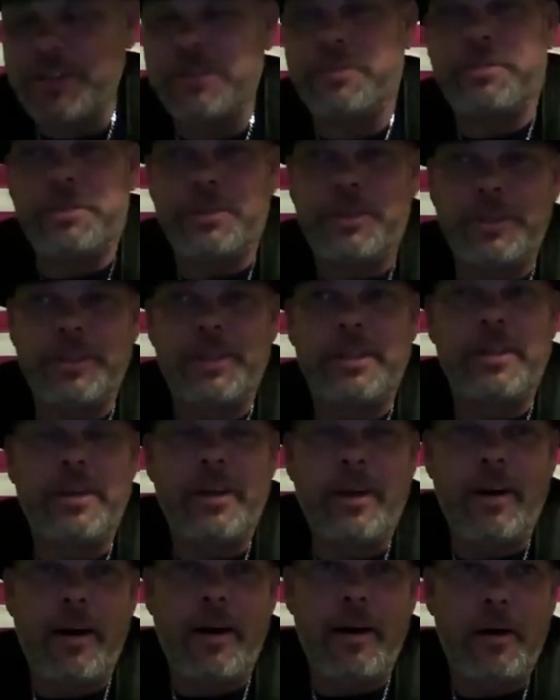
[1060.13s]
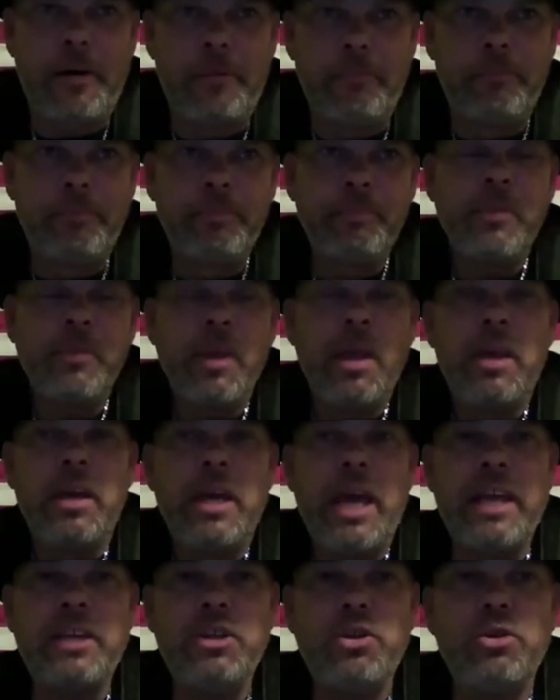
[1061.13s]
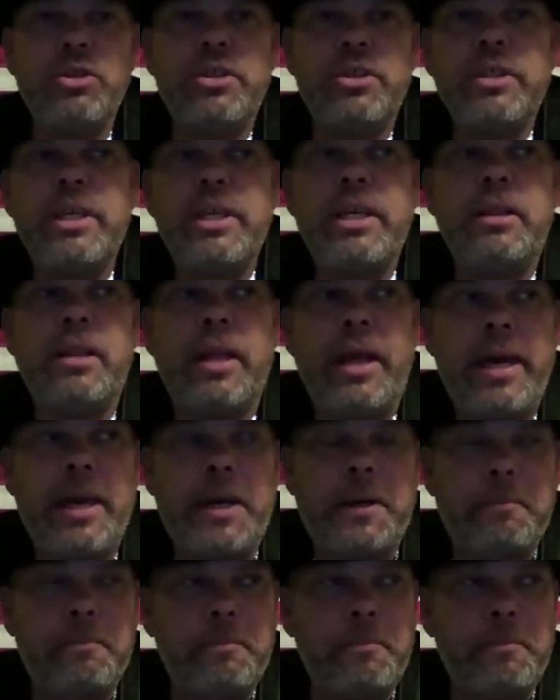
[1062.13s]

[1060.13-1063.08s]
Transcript: for sure. And usually, like,